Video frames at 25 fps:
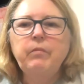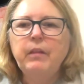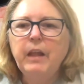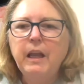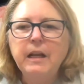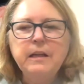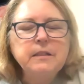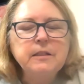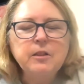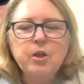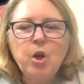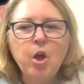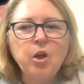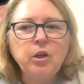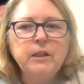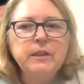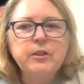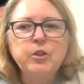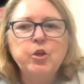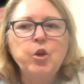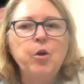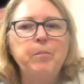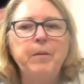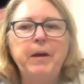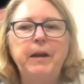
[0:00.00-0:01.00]
as long
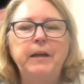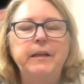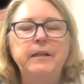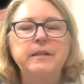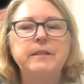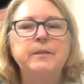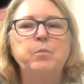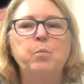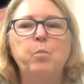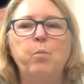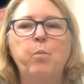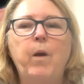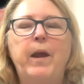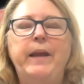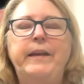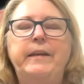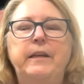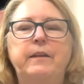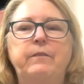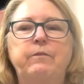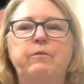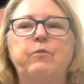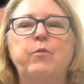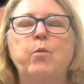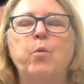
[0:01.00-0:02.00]
as nobody's
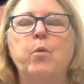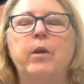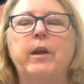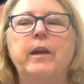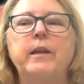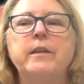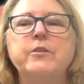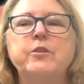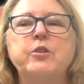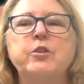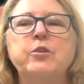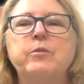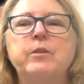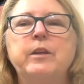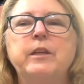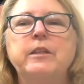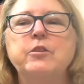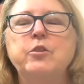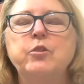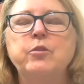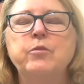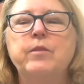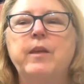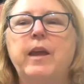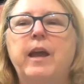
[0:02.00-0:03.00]
waiting for it, you can
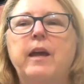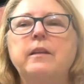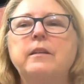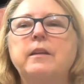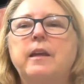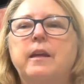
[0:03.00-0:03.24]
do that.